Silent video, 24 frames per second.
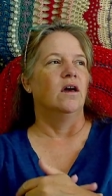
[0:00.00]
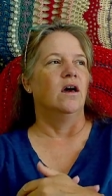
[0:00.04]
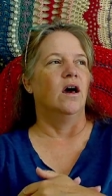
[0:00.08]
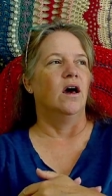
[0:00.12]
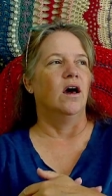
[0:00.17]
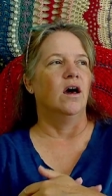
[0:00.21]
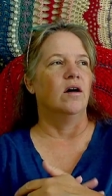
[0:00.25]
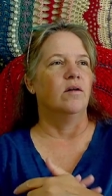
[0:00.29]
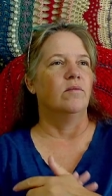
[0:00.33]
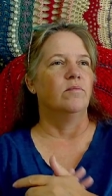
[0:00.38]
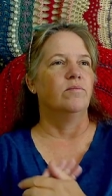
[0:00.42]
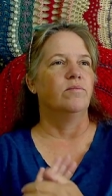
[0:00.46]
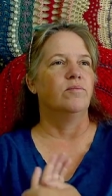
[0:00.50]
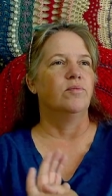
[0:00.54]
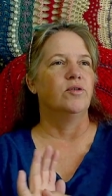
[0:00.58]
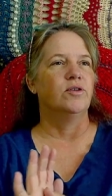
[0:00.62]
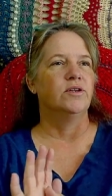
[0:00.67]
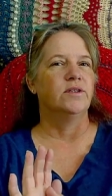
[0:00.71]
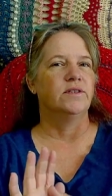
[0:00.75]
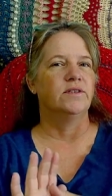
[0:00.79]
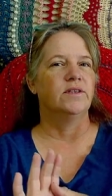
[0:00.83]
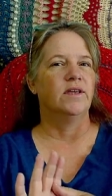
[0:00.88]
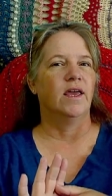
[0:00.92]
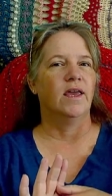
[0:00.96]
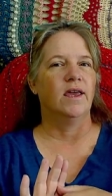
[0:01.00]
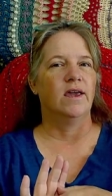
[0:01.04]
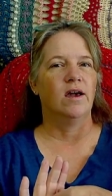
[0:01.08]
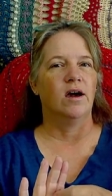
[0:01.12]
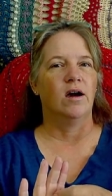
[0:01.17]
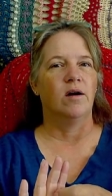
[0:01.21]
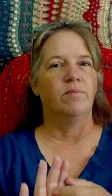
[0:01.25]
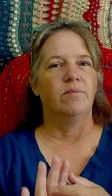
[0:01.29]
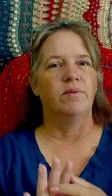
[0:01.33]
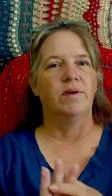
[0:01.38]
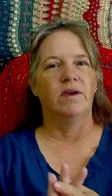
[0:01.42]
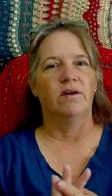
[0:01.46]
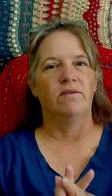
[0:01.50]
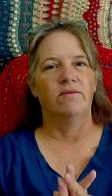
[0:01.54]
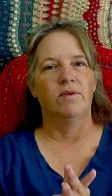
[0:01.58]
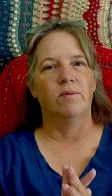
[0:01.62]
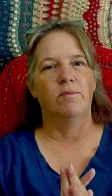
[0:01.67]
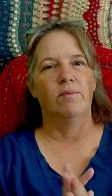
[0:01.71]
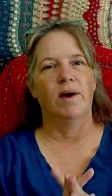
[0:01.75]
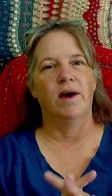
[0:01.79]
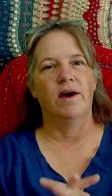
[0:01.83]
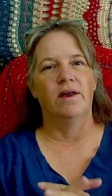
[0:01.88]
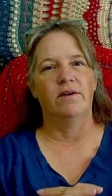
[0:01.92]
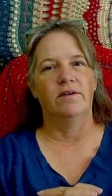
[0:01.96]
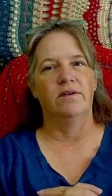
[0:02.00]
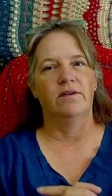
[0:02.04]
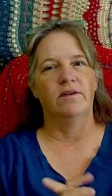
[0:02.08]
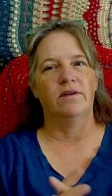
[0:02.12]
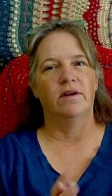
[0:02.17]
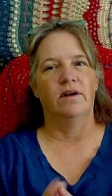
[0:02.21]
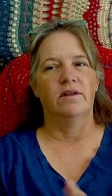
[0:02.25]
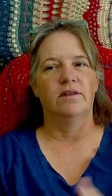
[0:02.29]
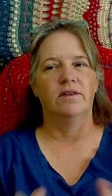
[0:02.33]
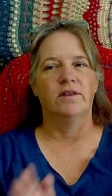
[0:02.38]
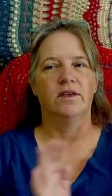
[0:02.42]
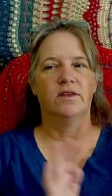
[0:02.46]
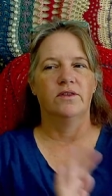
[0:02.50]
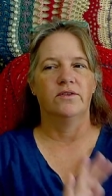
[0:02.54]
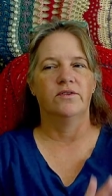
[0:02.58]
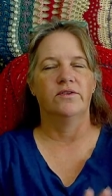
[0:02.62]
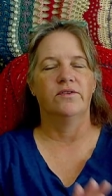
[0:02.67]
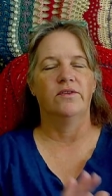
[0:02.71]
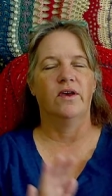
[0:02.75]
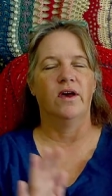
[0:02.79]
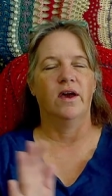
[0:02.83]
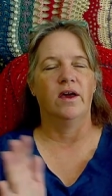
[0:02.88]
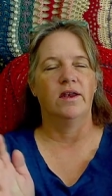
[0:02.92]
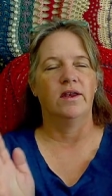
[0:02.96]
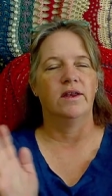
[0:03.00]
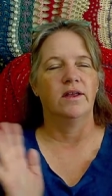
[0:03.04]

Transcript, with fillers: Um, puts a copy of the pattern on the other side.